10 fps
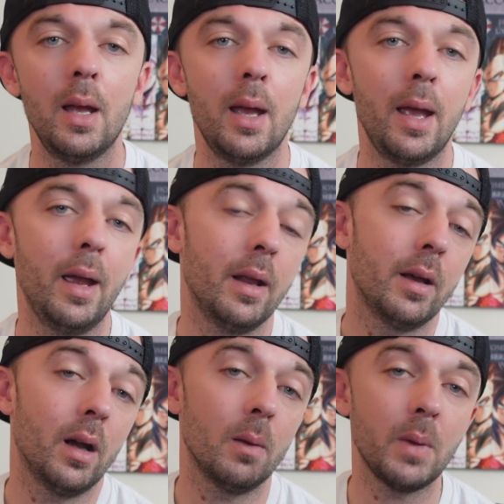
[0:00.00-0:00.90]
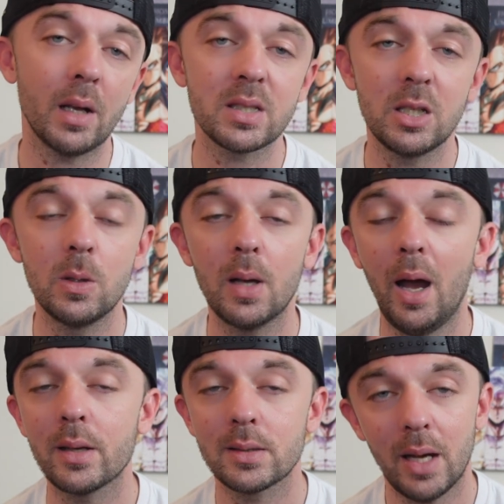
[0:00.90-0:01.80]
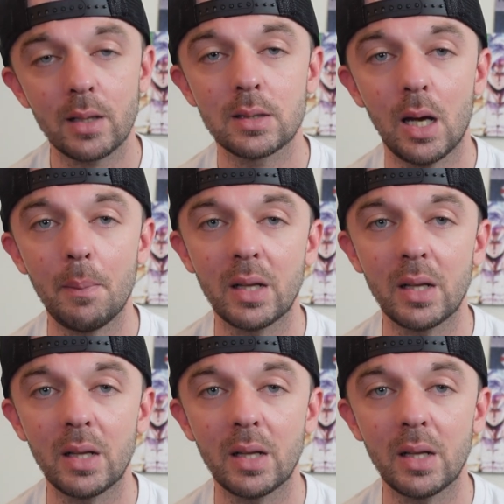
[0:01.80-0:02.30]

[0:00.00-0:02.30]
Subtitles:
And I'll see you guys next time.